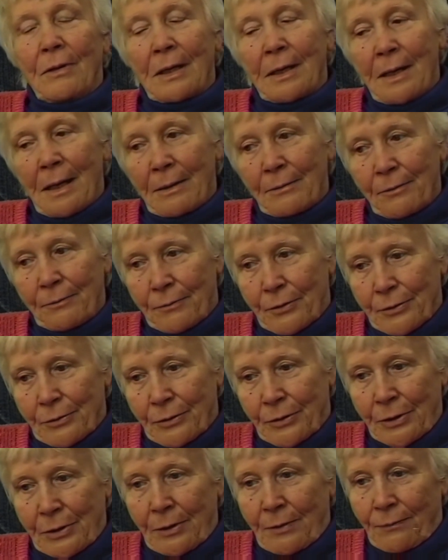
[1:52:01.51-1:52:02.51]
are now
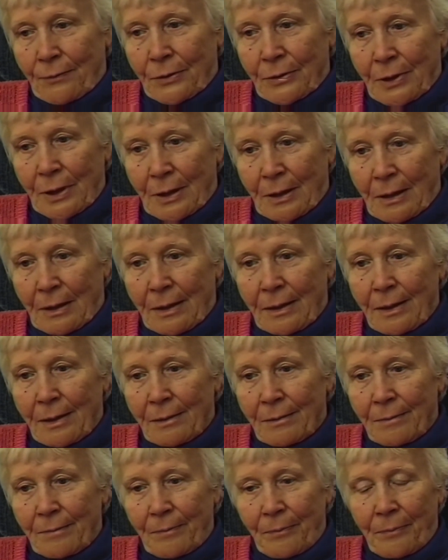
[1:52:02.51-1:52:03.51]
working for Hitler.
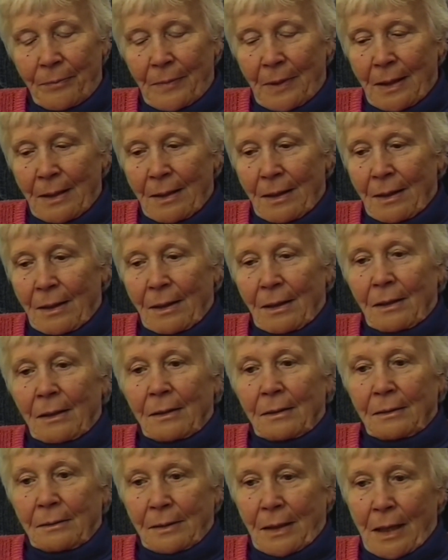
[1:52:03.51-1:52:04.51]

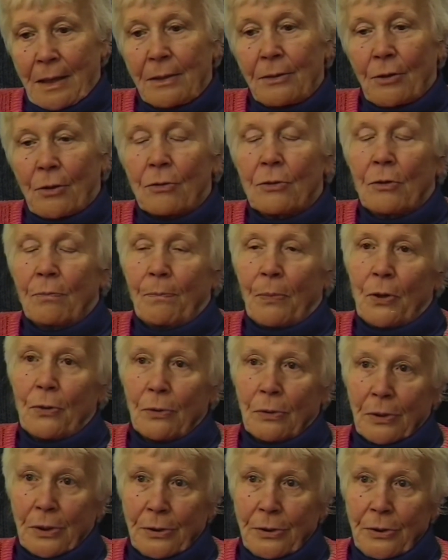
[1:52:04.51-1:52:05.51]
They talk
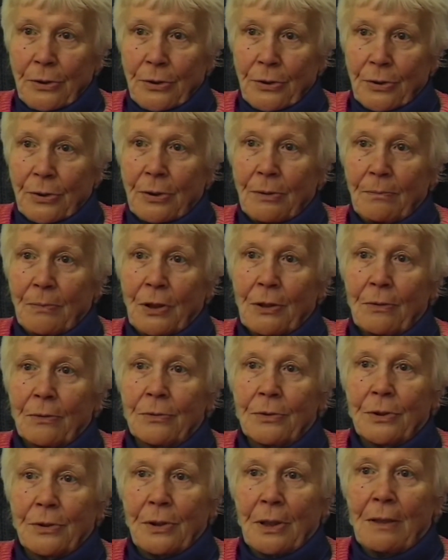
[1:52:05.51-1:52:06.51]
Polish
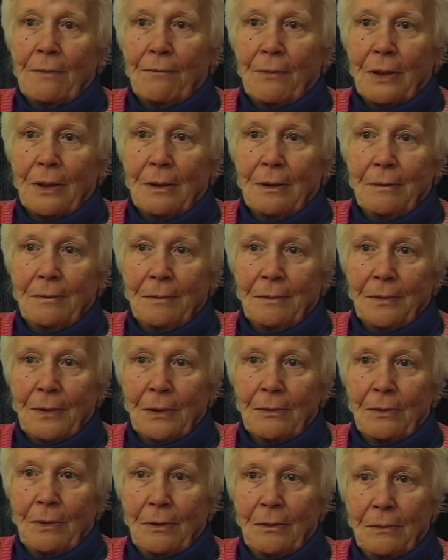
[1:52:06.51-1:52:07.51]
because they were,
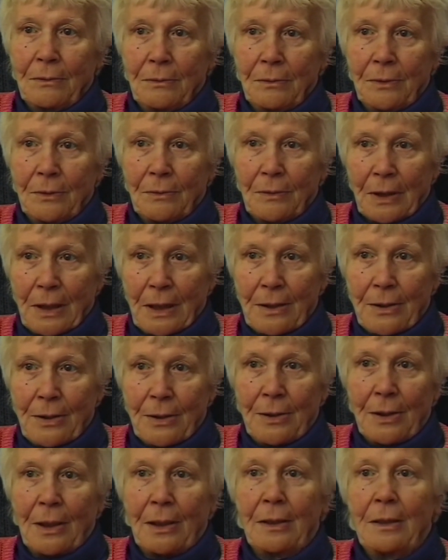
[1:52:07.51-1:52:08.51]

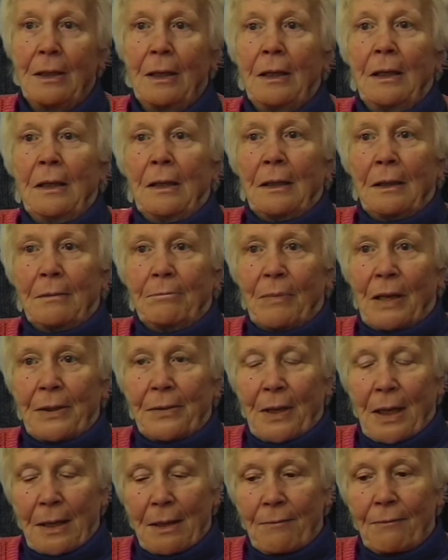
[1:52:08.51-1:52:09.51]
Ukrainian,
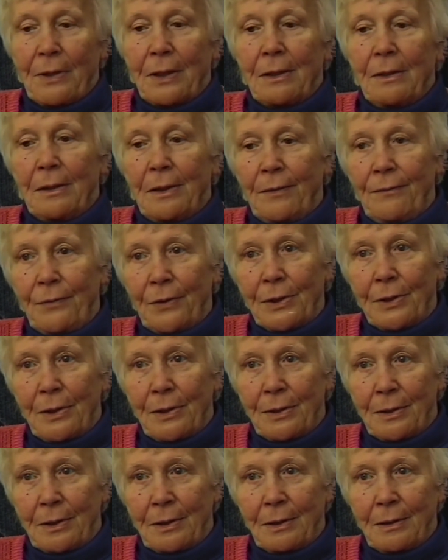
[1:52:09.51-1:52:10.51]
but they were living
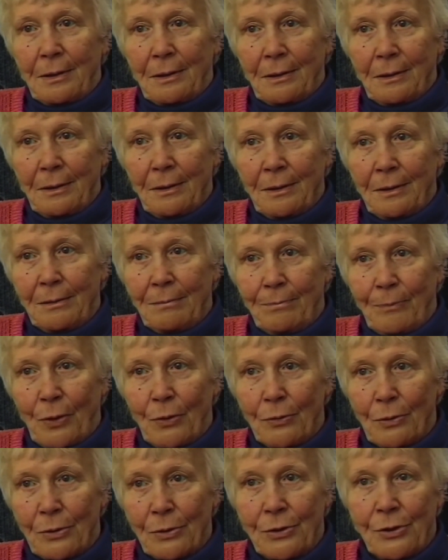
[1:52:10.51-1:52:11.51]
in
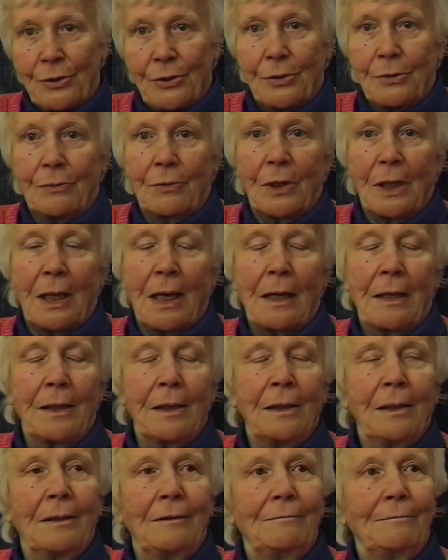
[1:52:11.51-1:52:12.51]
Polish
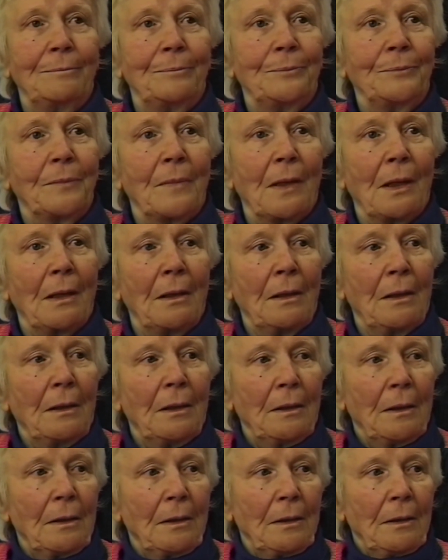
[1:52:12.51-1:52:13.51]
Ukraine.
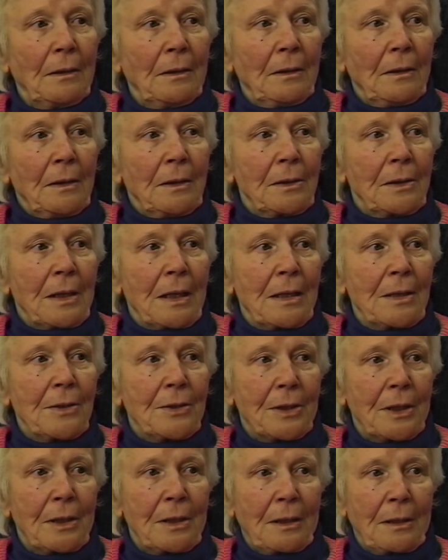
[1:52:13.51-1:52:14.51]
So I
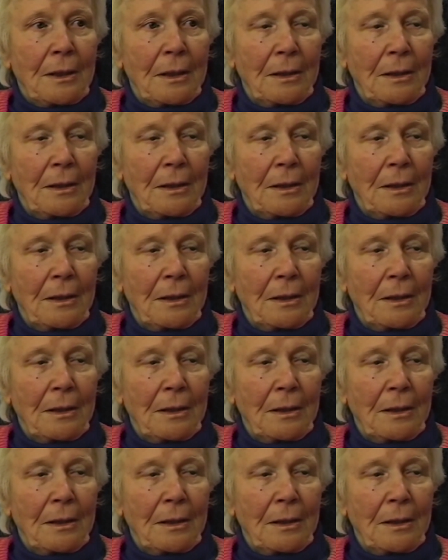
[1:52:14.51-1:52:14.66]
said,